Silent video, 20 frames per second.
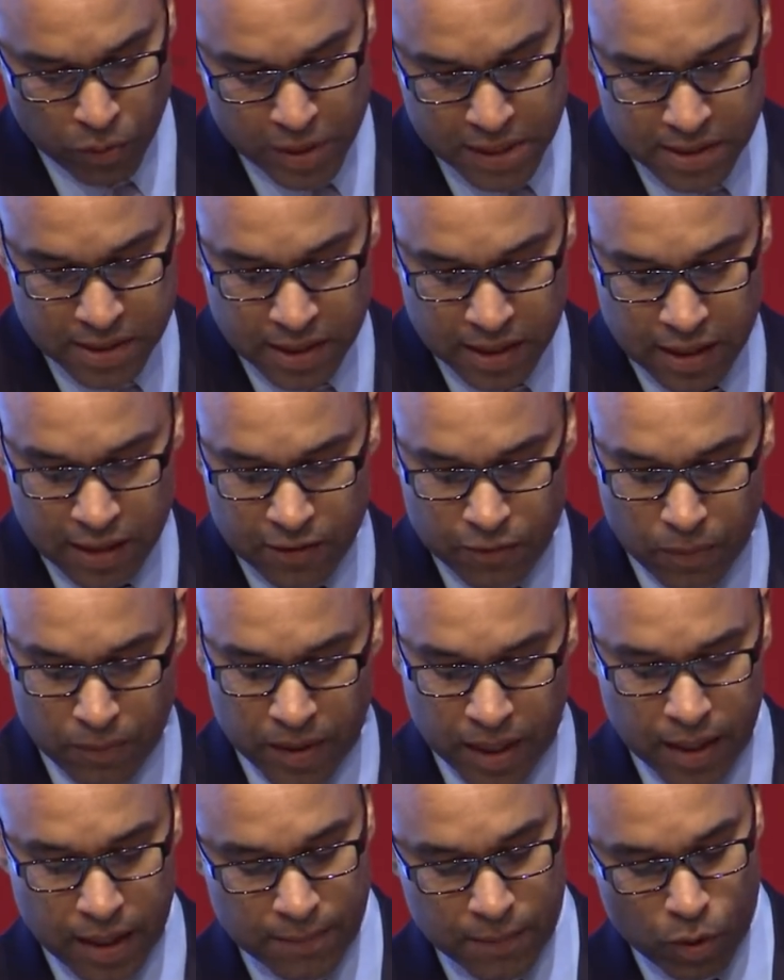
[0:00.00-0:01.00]
receives from
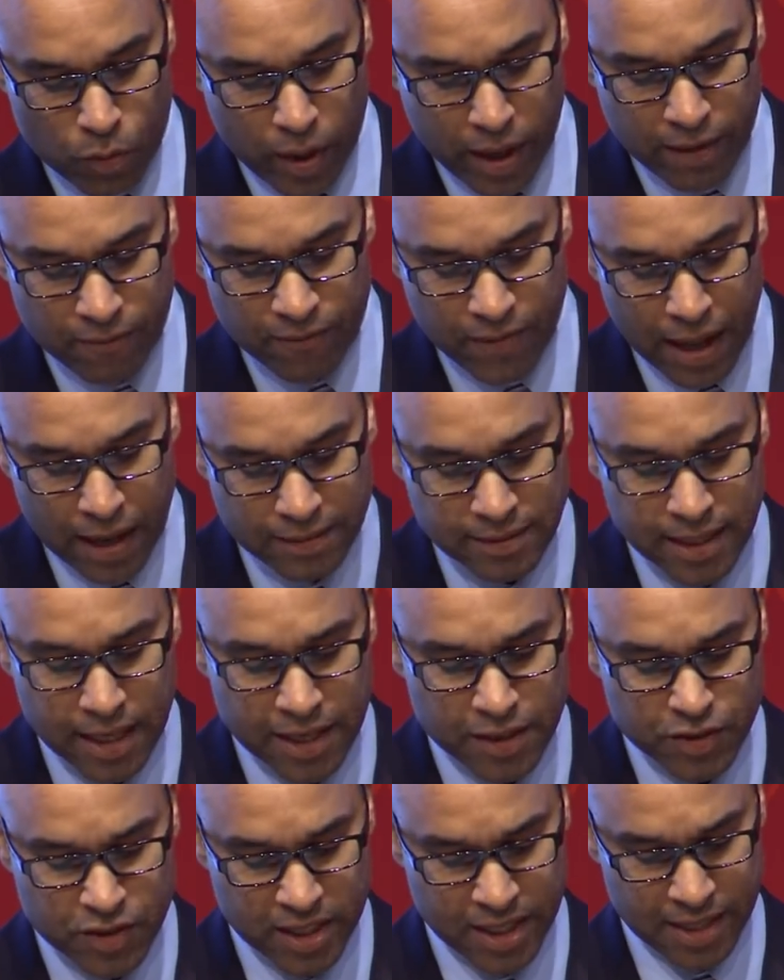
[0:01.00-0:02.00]
the Hemingway
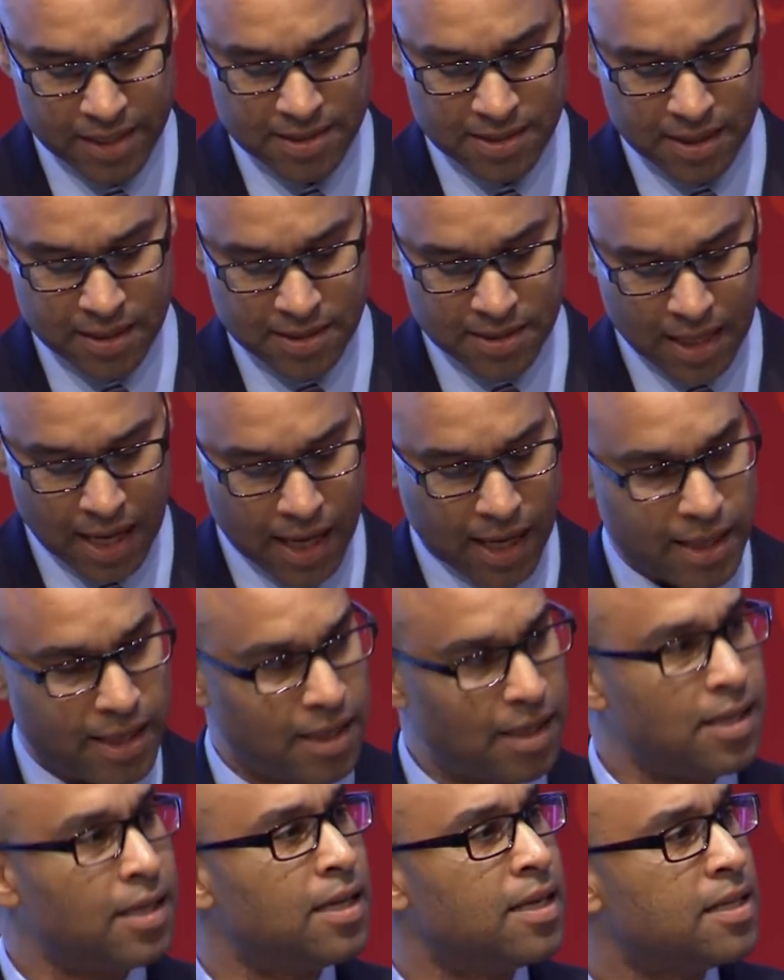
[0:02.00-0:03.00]
Foundation and
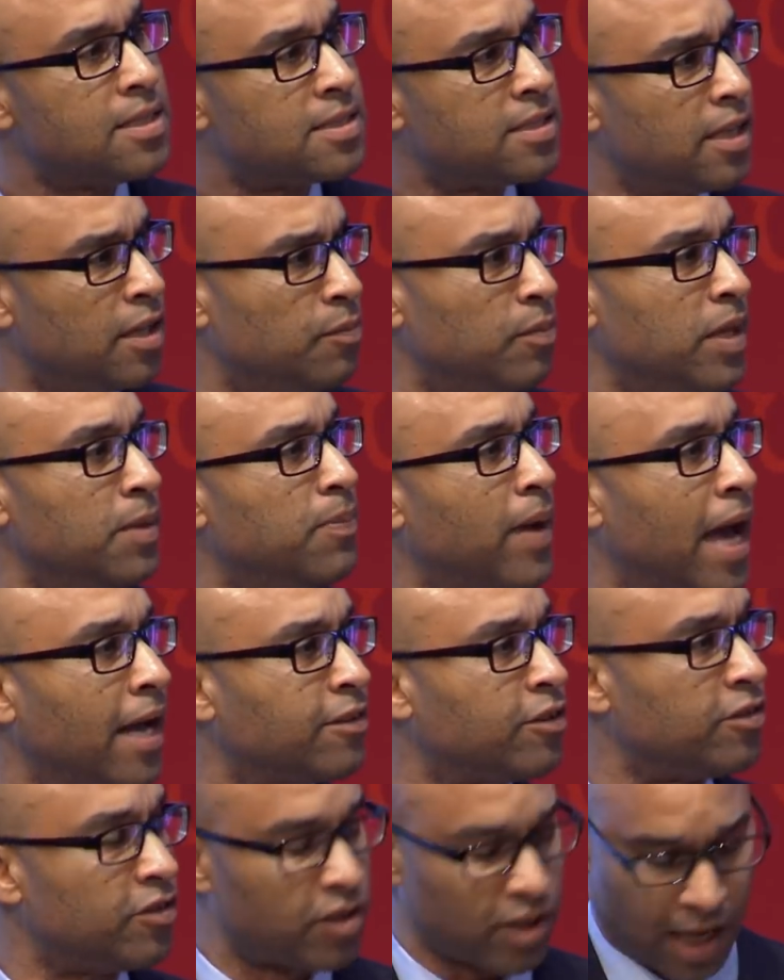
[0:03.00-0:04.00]
Society send me
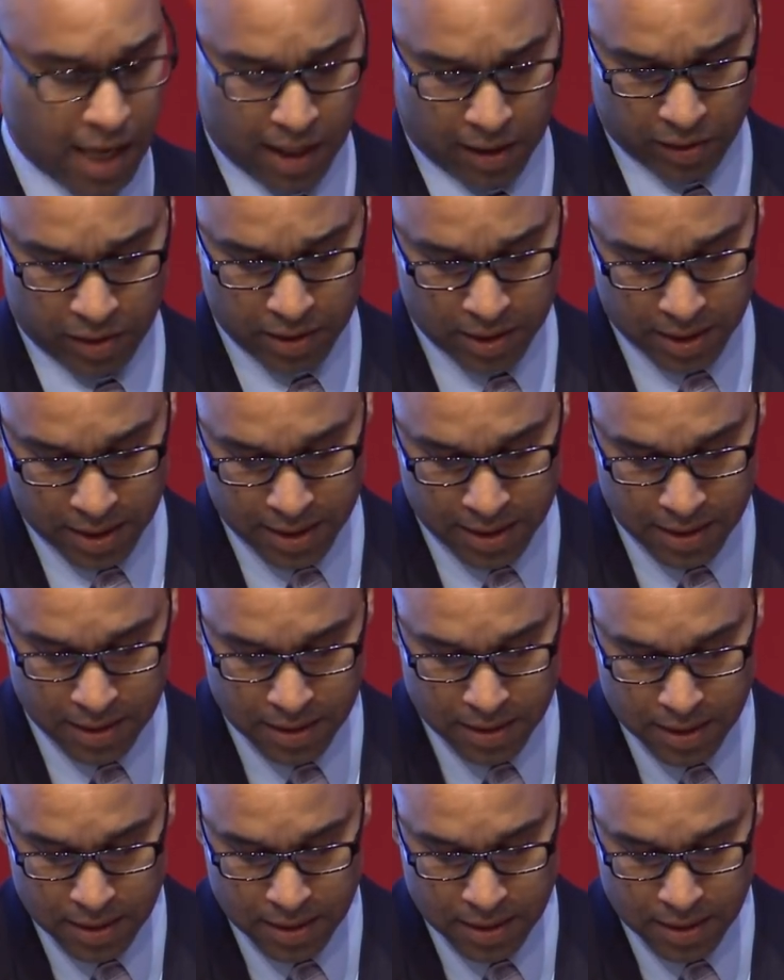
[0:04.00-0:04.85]
back to childhood.